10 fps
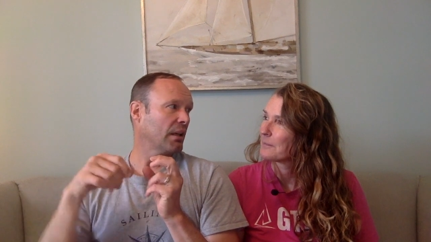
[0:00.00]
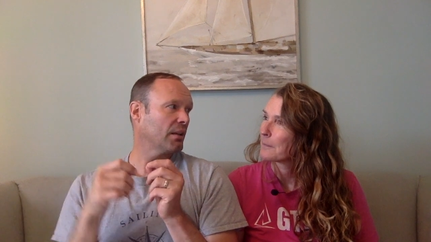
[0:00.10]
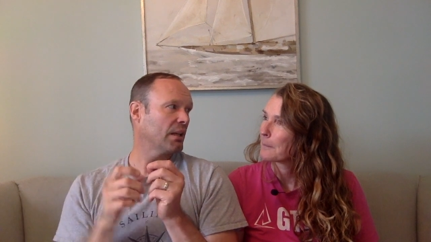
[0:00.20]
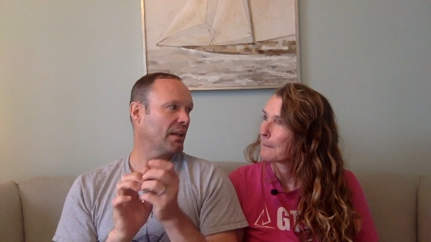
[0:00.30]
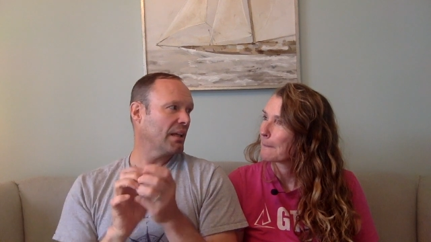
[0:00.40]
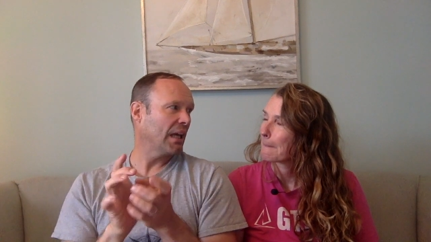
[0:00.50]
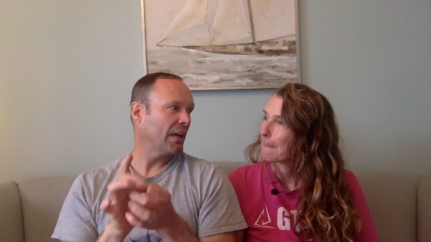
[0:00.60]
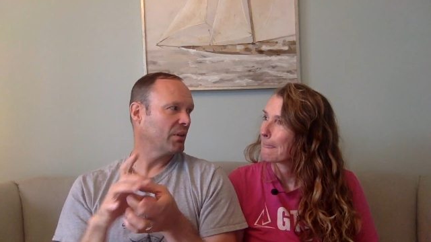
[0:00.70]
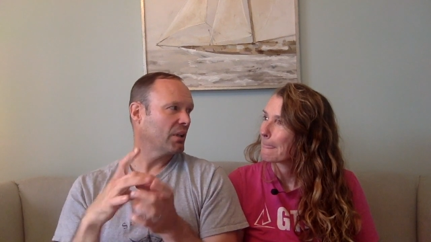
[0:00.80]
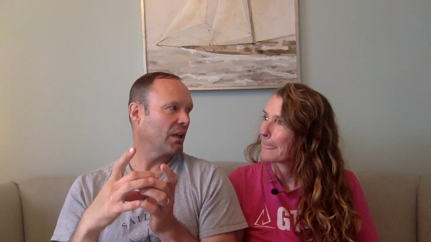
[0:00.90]
Speaker 1: you had to
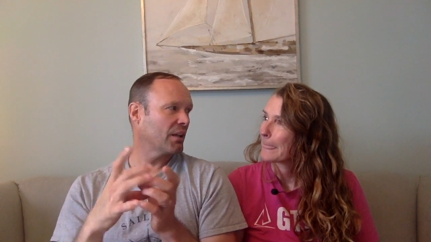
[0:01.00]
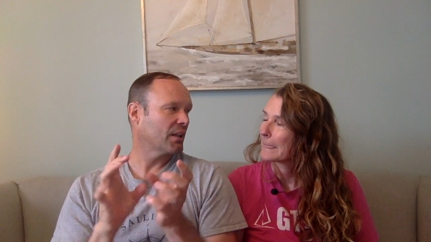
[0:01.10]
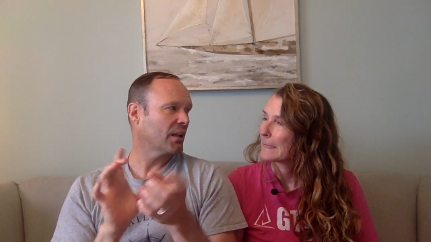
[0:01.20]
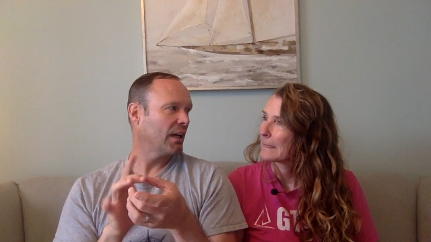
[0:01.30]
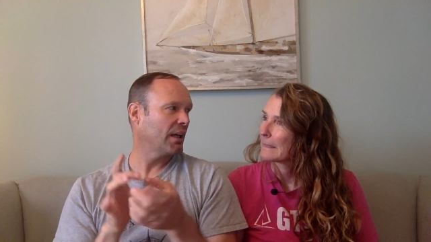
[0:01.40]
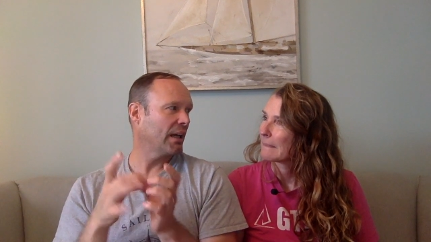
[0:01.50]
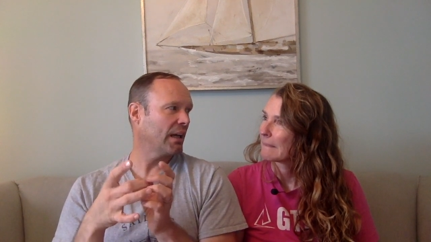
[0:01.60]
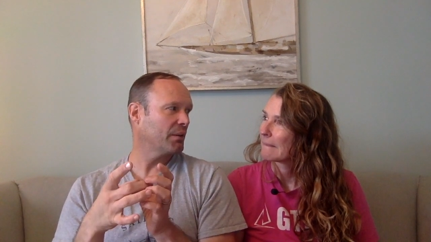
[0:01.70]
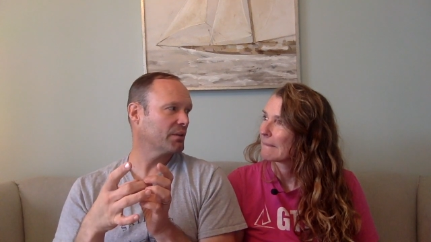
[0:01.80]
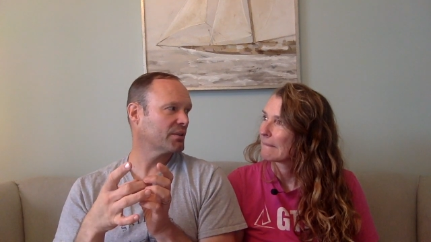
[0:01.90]
have a lot of
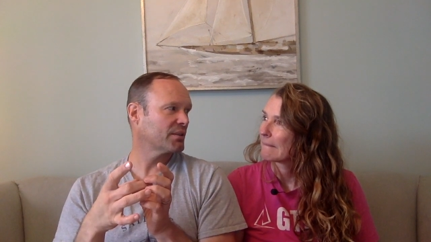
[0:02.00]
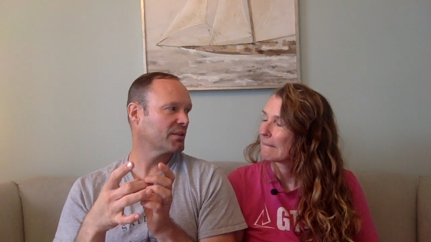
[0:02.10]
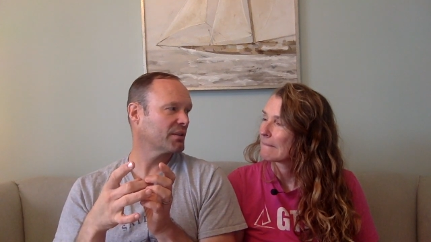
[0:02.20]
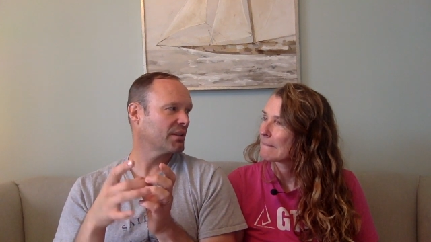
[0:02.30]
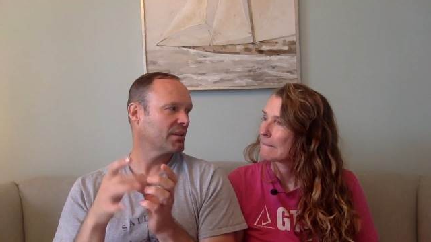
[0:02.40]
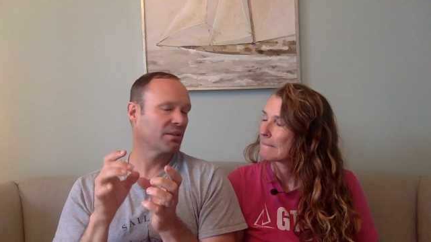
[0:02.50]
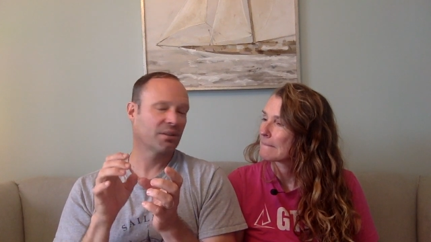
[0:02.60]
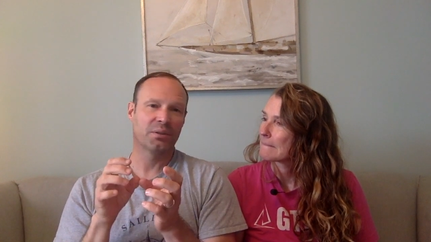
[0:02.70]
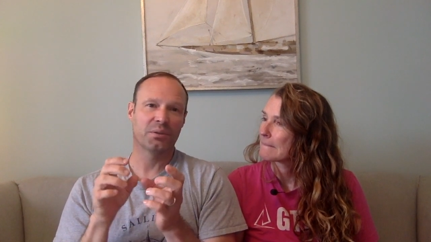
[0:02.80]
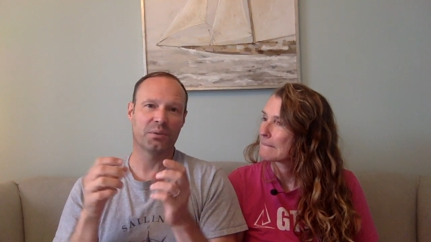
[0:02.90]
cutouts
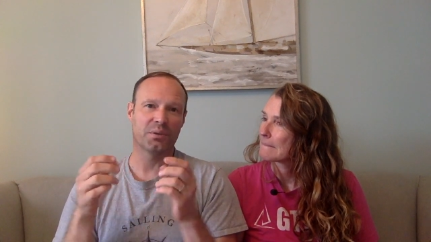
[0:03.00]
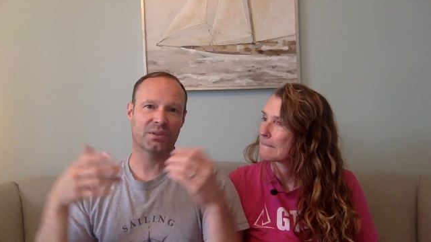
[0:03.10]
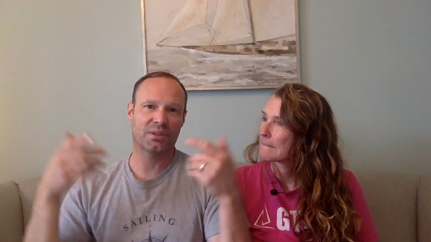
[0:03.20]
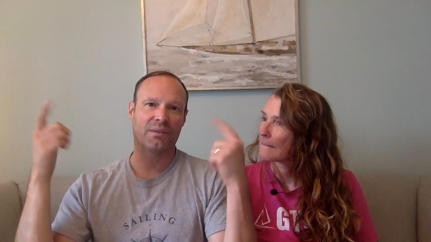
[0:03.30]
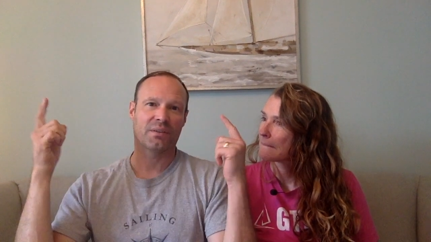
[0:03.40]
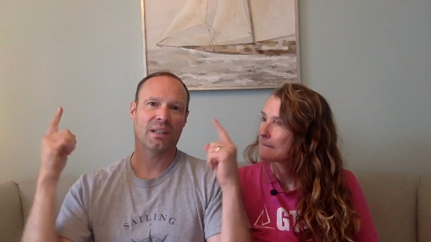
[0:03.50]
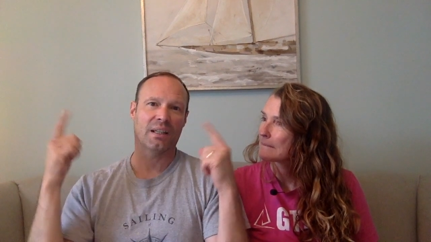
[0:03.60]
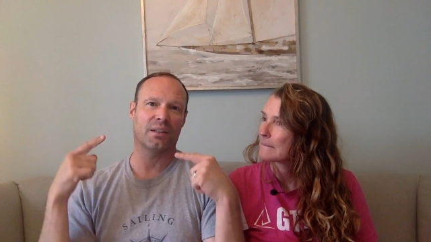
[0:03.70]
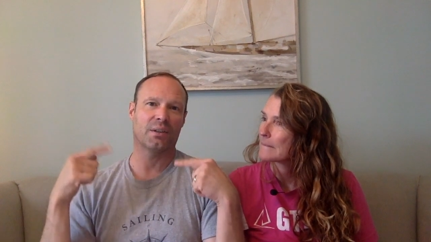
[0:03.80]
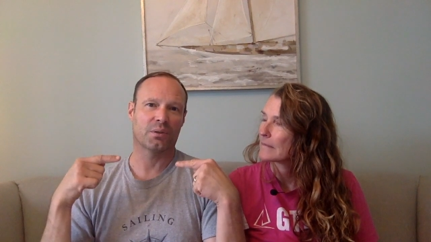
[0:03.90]
to just even
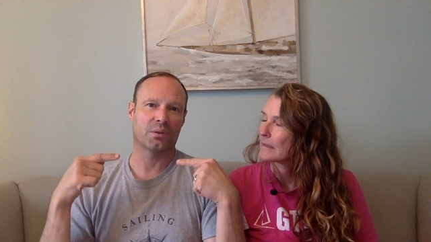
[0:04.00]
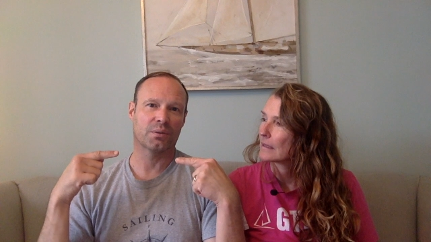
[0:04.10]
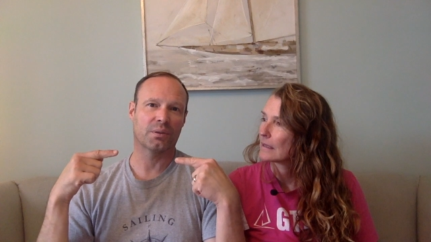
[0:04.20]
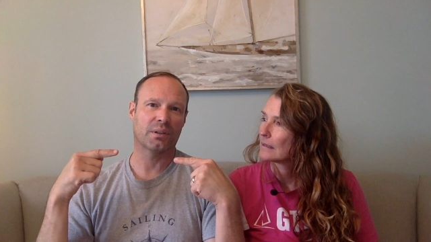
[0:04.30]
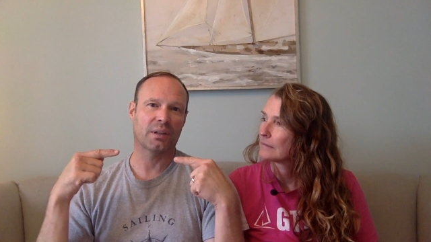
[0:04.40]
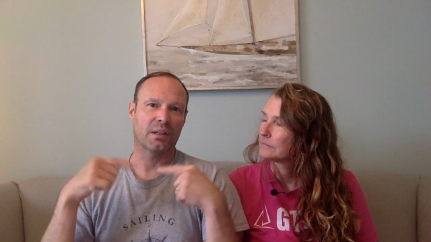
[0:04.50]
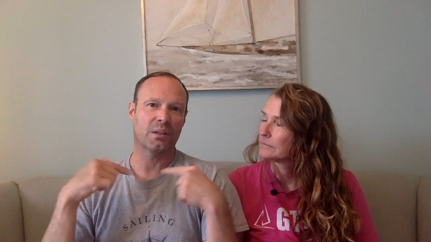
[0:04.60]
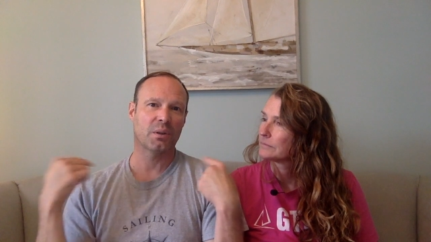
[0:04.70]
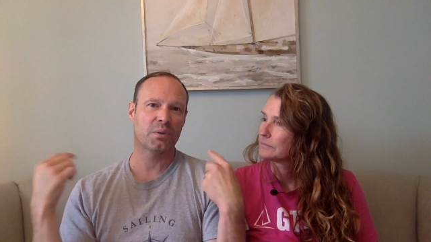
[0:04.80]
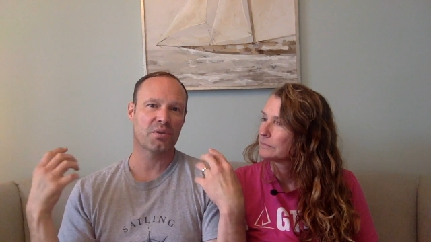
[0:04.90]
get your
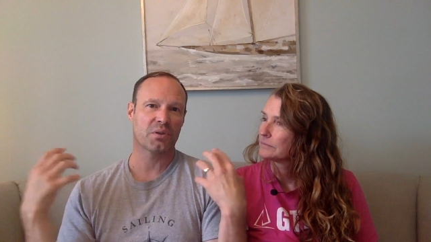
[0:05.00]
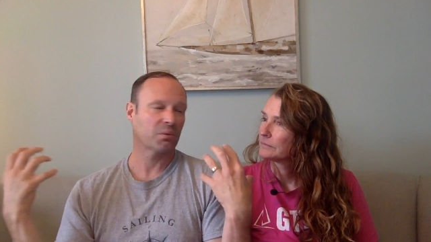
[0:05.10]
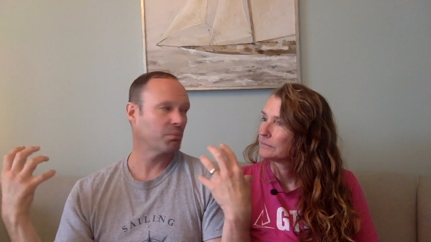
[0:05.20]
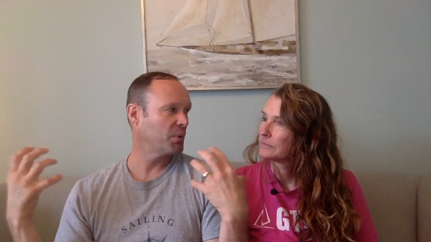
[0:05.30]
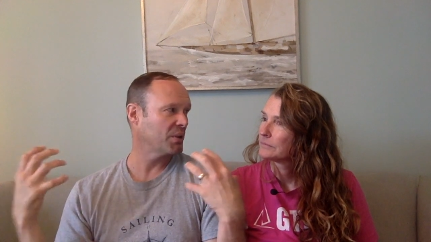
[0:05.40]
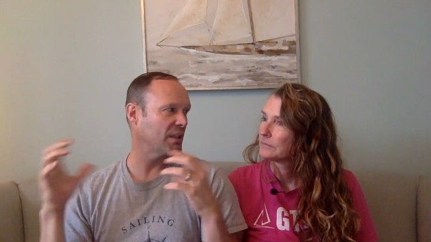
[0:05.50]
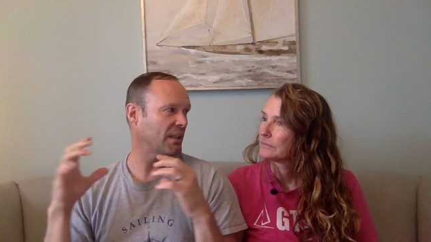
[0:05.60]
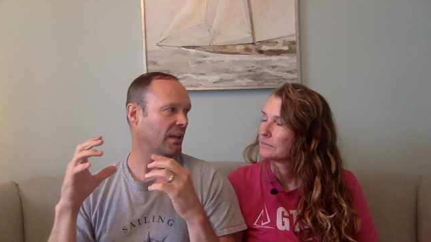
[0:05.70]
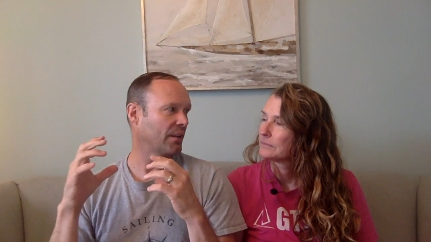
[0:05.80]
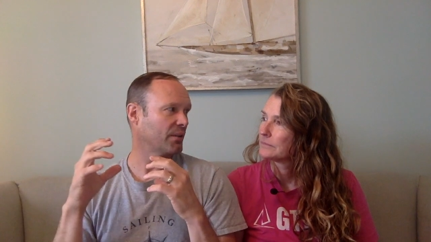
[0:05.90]
enclosure put
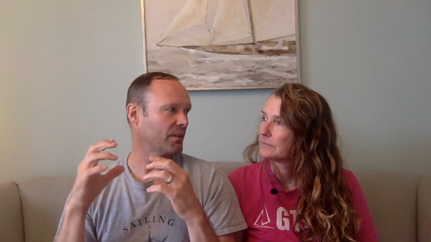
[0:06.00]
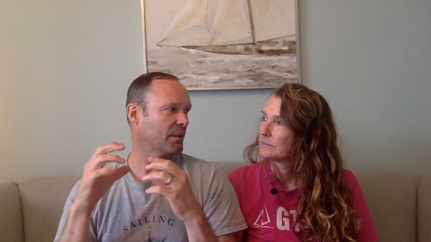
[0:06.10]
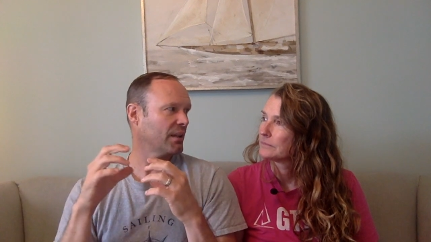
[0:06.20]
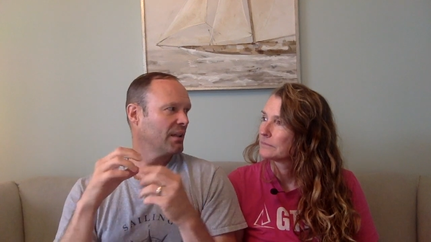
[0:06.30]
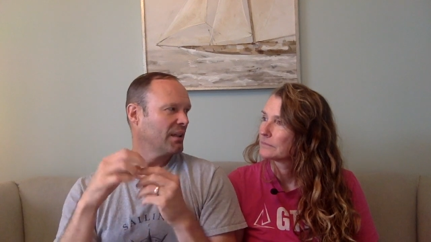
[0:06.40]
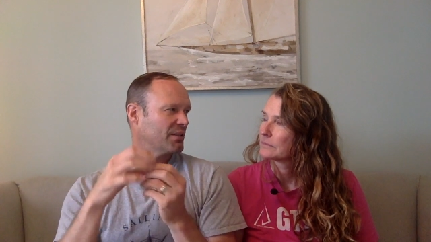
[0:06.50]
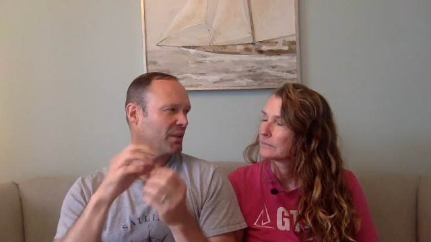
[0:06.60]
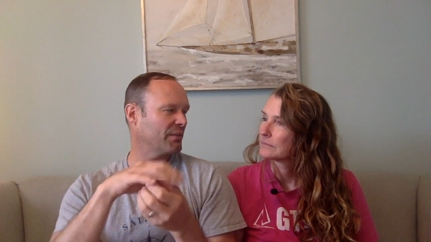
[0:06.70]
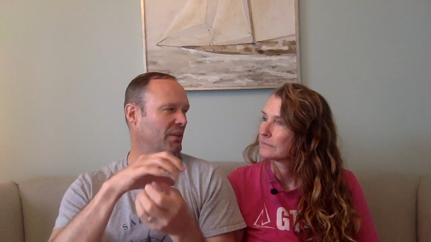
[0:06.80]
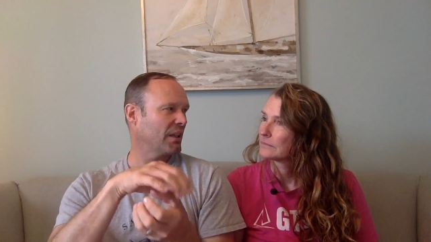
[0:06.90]
together. So
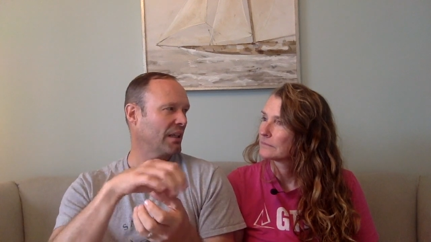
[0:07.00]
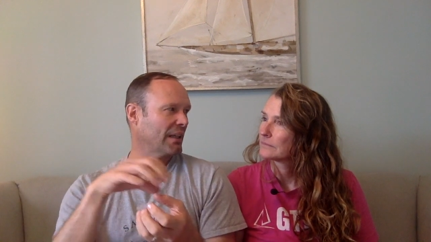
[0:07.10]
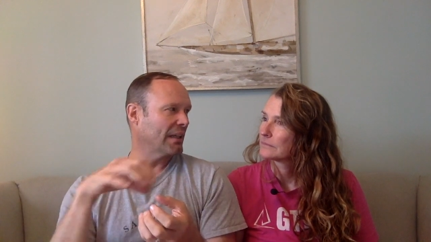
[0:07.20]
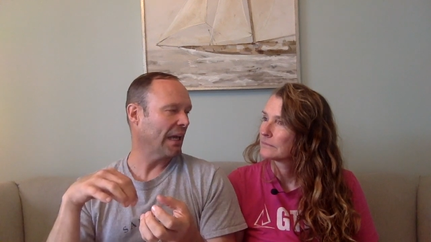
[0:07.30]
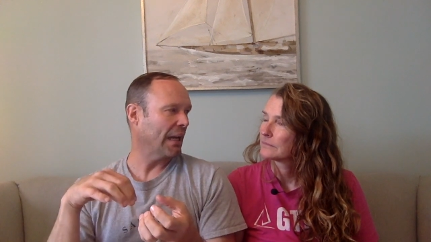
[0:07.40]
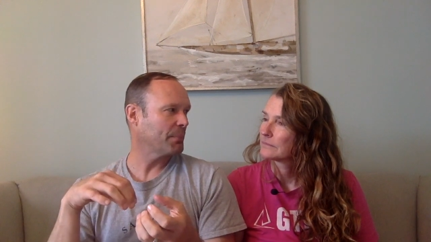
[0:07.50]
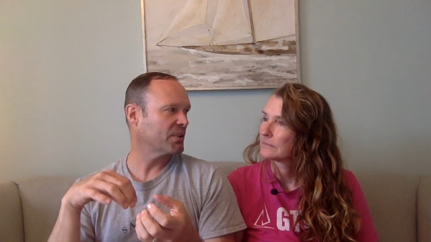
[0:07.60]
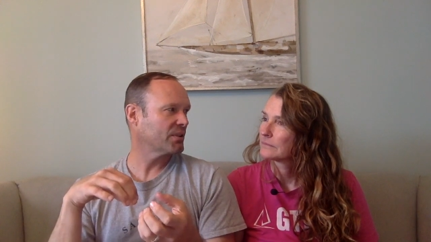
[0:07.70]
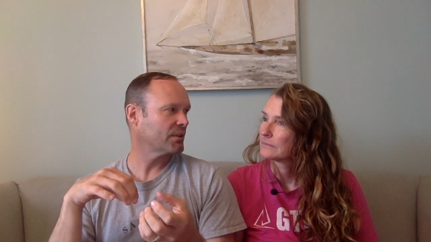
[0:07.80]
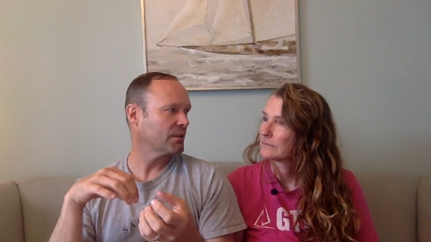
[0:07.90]
it left a lot of
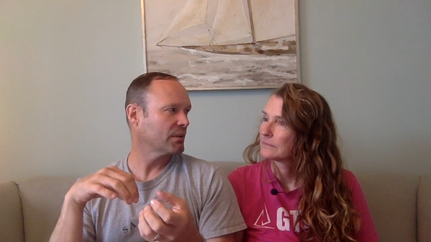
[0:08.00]
gaps.